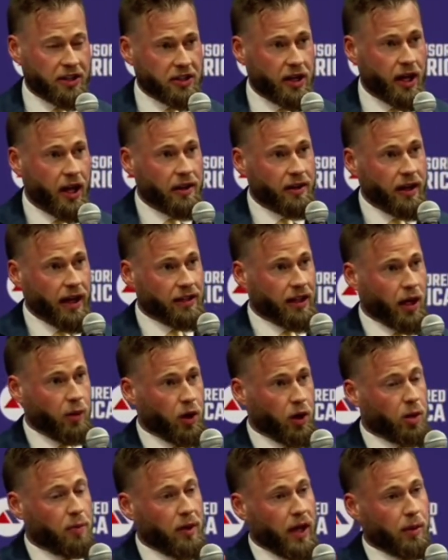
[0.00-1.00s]
like they want
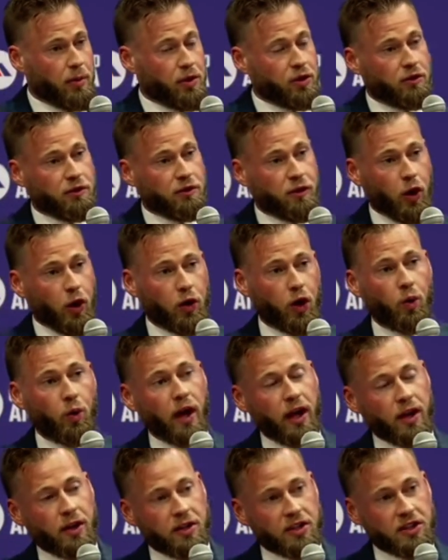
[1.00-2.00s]
to be able to vote away
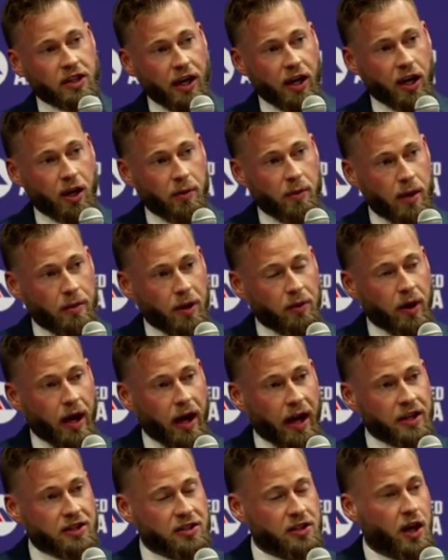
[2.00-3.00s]
your Second Amendment
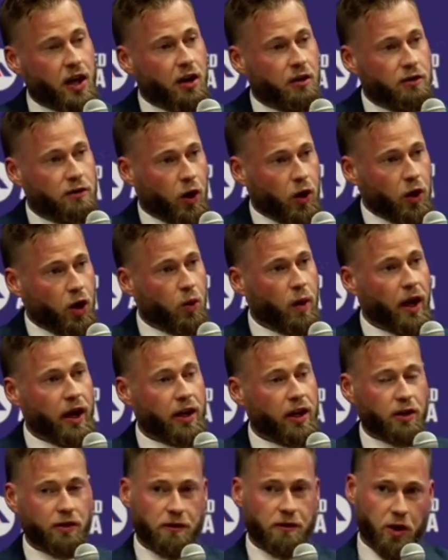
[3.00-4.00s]
rights, vote away your
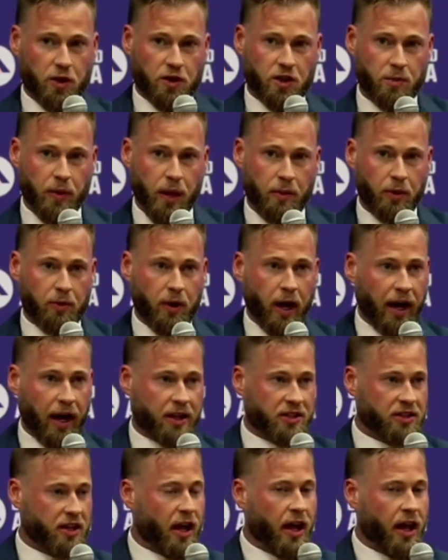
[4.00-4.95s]
First Amendment rights,